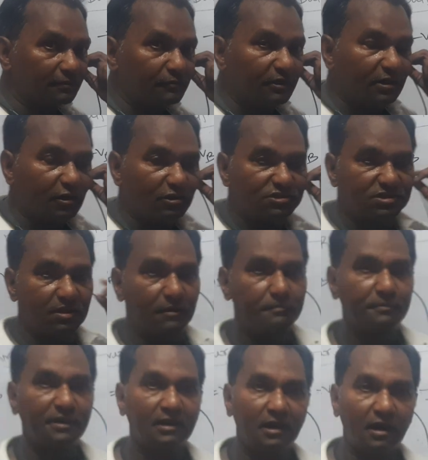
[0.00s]
velocity of
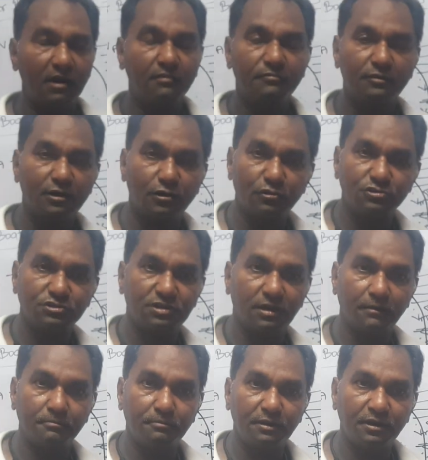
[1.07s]
A or velocity
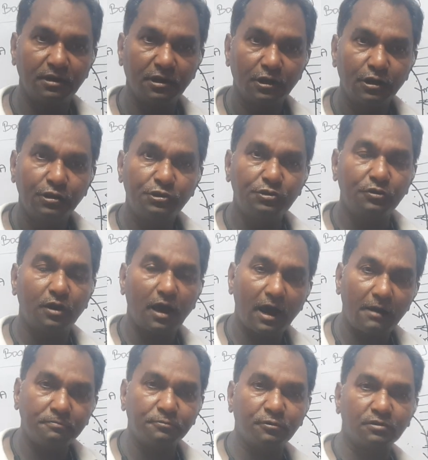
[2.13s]
of B. You
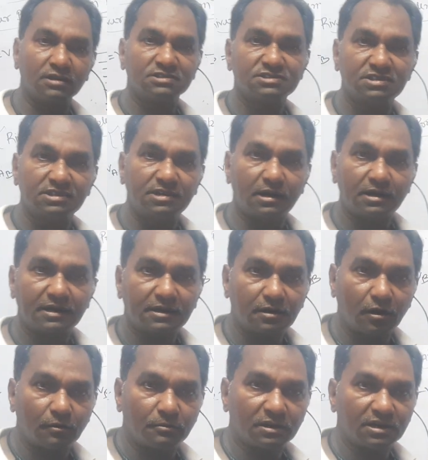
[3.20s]
have to consider a
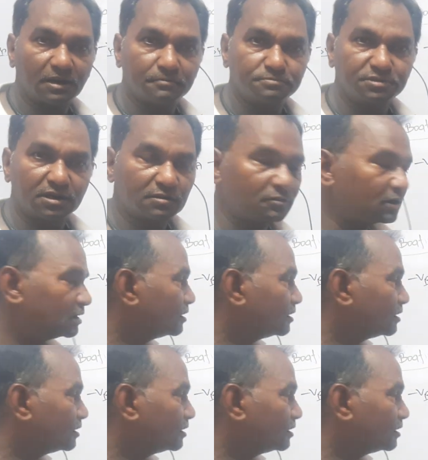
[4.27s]
common observer.